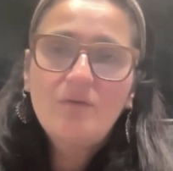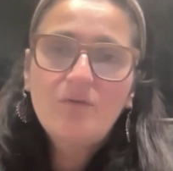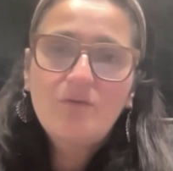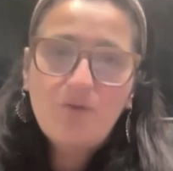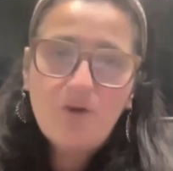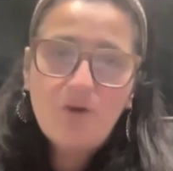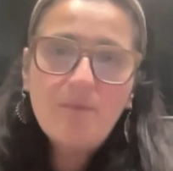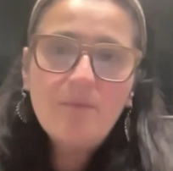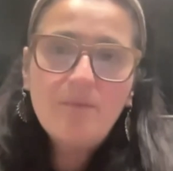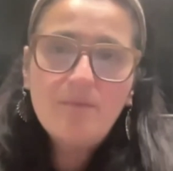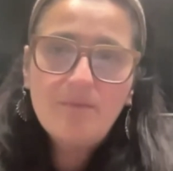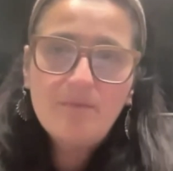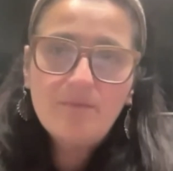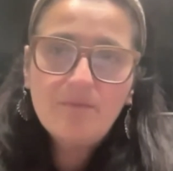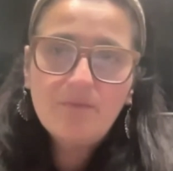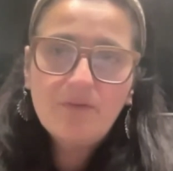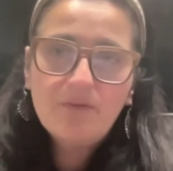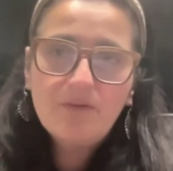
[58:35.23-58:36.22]

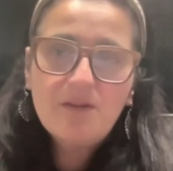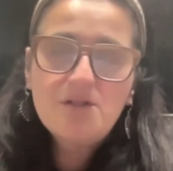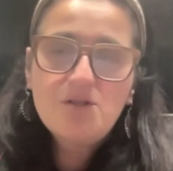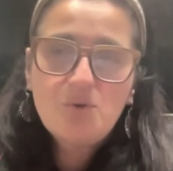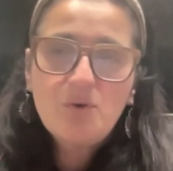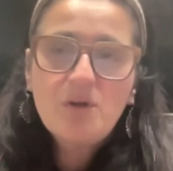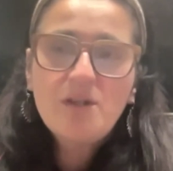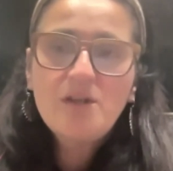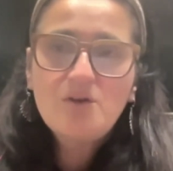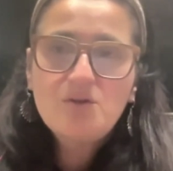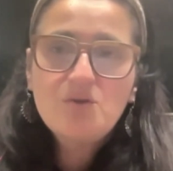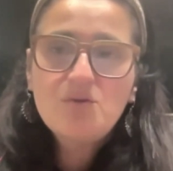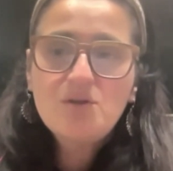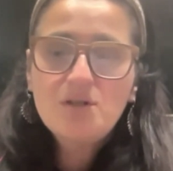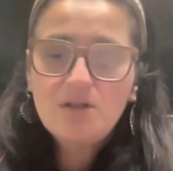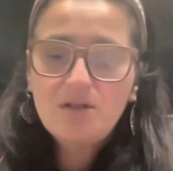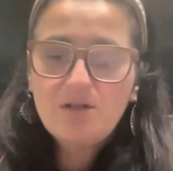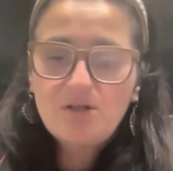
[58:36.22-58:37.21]
from doing their due
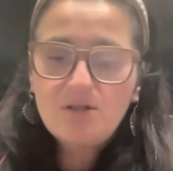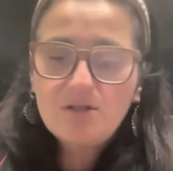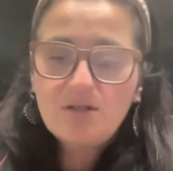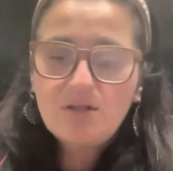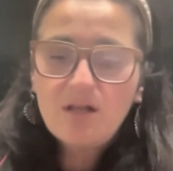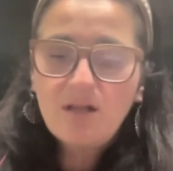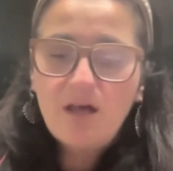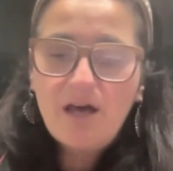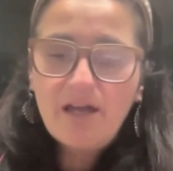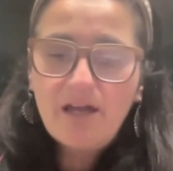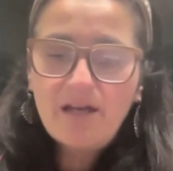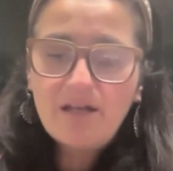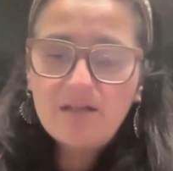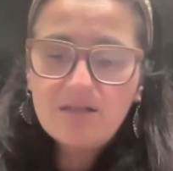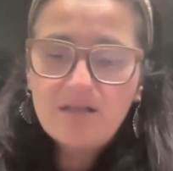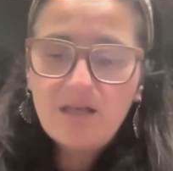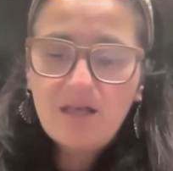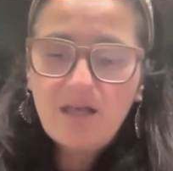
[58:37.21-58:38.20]
diligence online
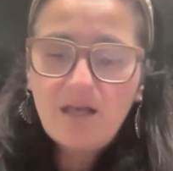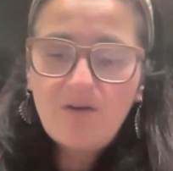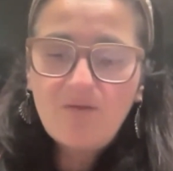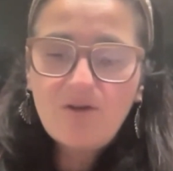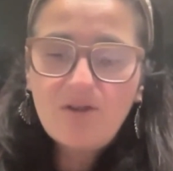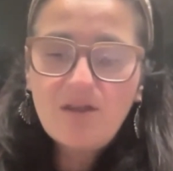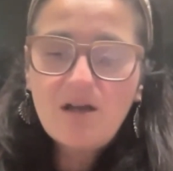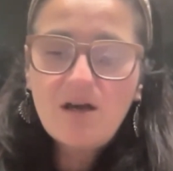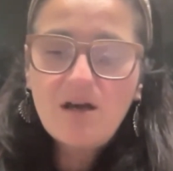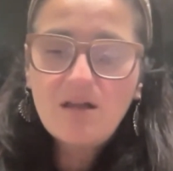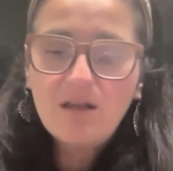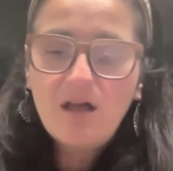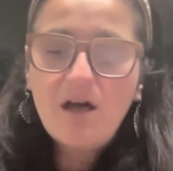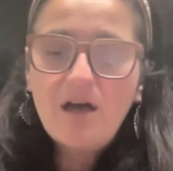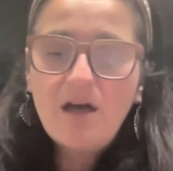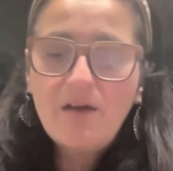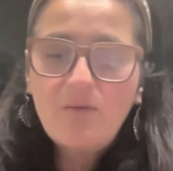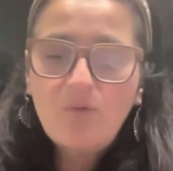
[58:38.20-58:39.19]
and seeing everything
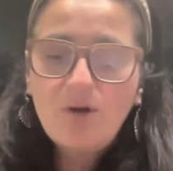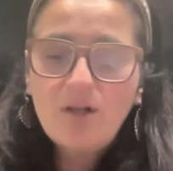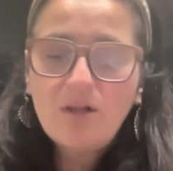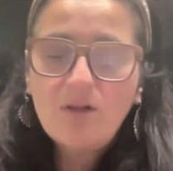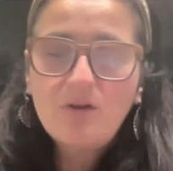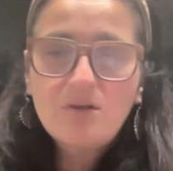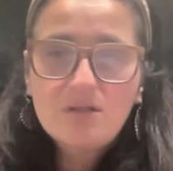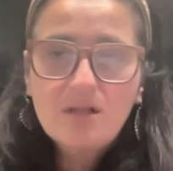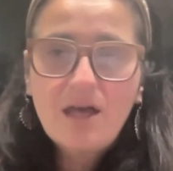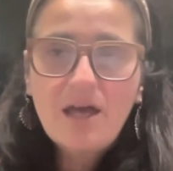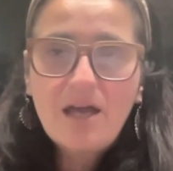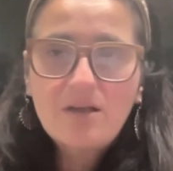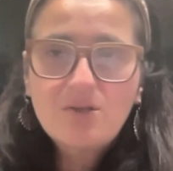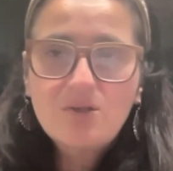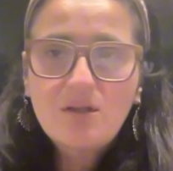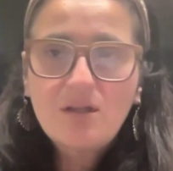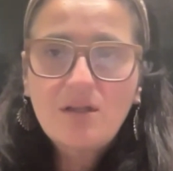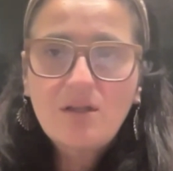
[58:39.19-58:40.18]
online, what it looks like
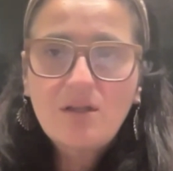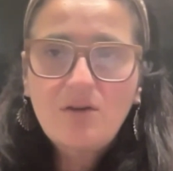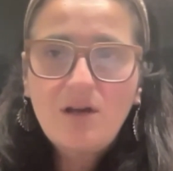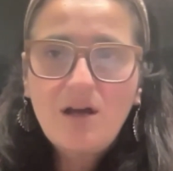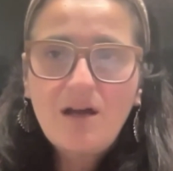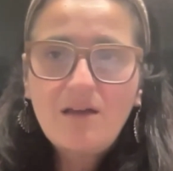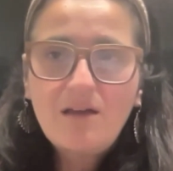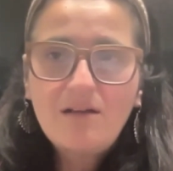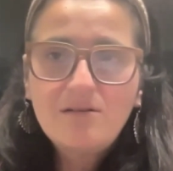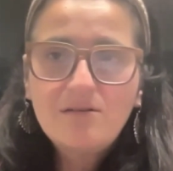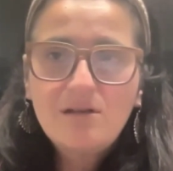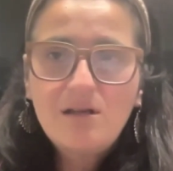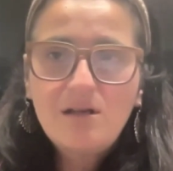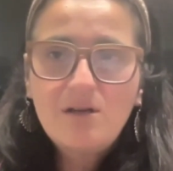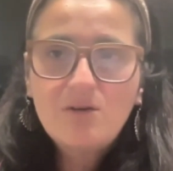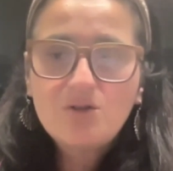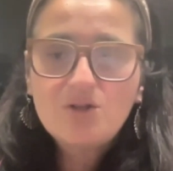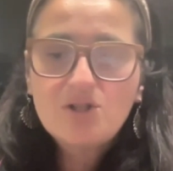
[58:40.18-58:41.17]
so that they're not,
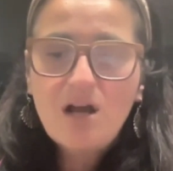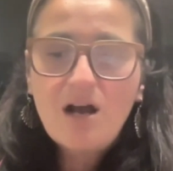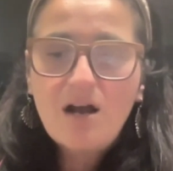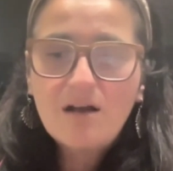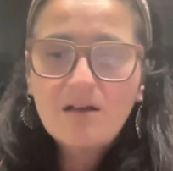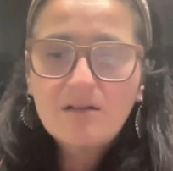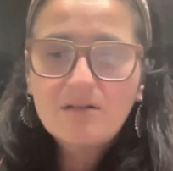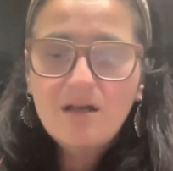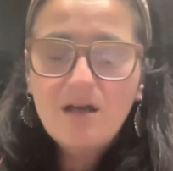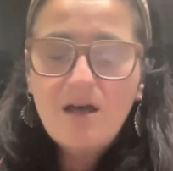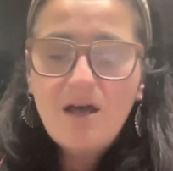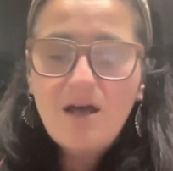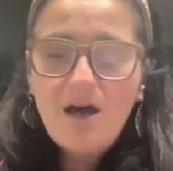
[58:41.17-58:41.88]
shocked.